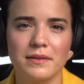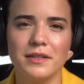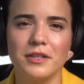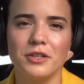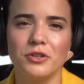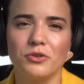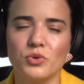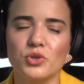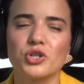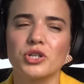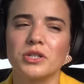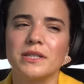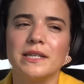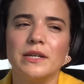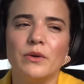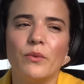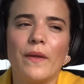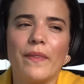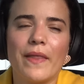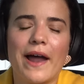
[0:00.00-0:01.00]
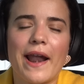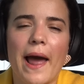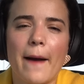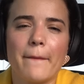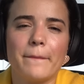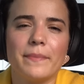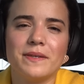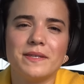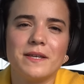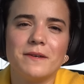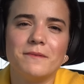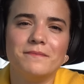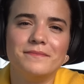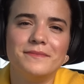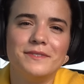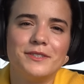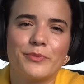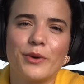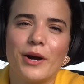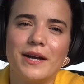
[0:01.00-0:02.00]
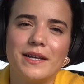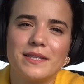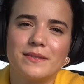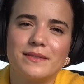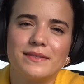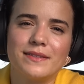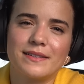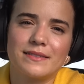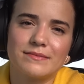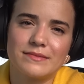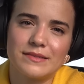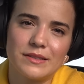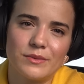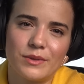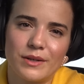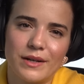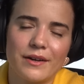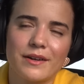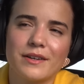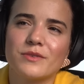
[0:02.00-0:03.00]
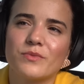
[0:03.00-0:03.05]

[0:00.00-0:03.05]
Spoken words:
Usually when that happens, it doesn't really work out.